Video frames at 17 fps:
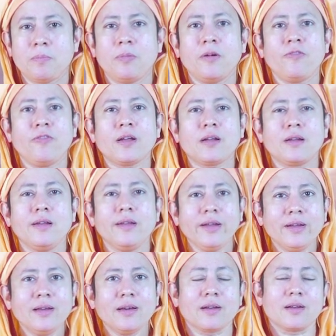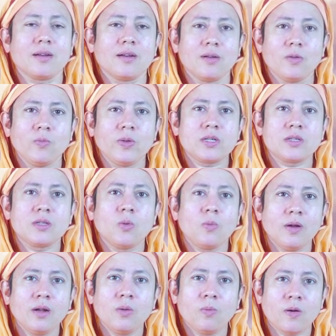perfect leader which the
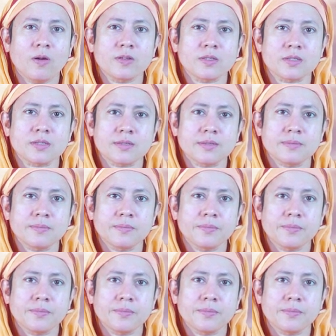world wants.